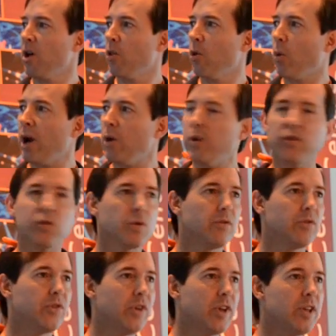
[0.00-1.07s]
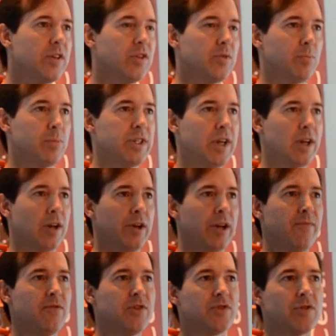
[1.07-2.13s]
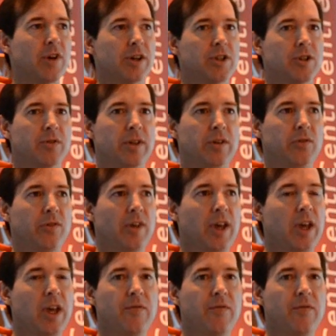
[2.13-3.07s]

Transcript: The way we sort of see this particular infrastructure is